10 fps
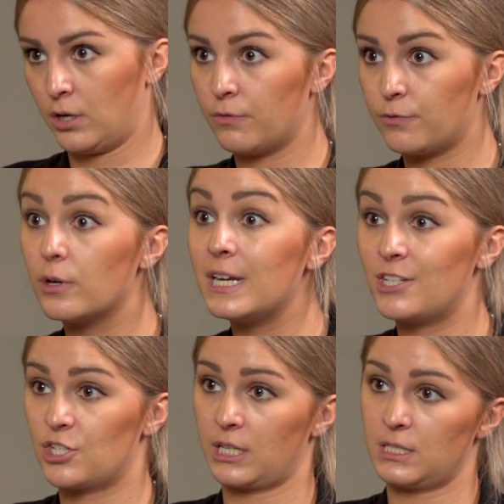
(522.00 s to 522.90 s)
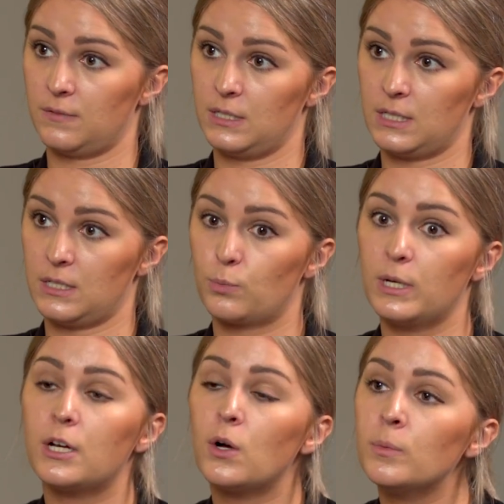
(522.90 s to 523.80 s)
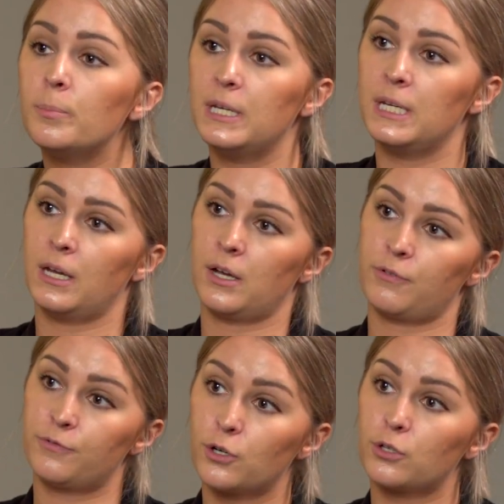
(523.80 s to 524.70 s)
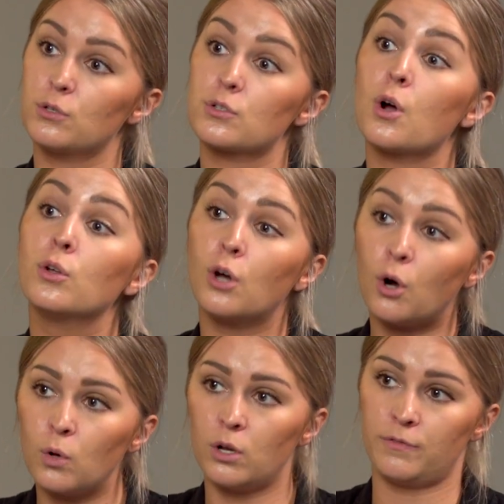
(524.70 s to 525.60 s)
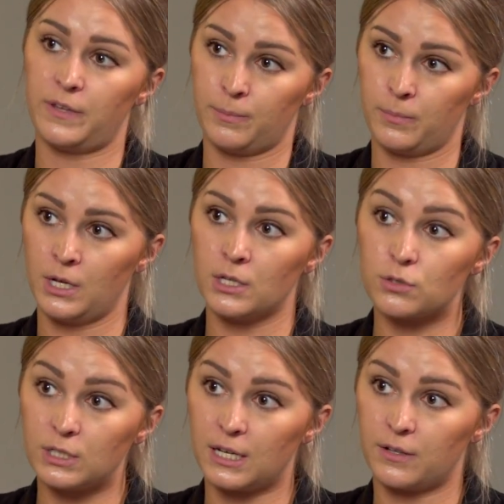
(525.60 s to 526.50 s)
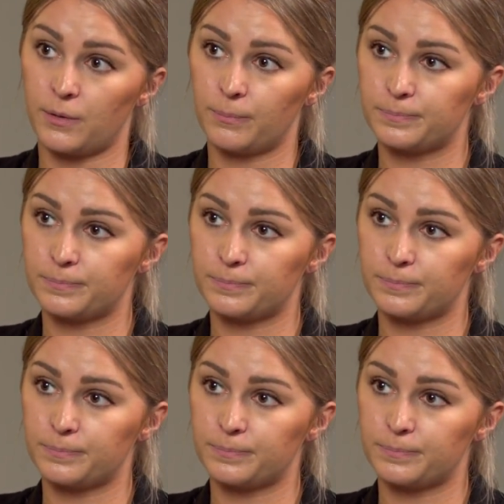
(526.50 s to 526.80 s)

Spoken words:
for each activities. We can't be focused on all of them together.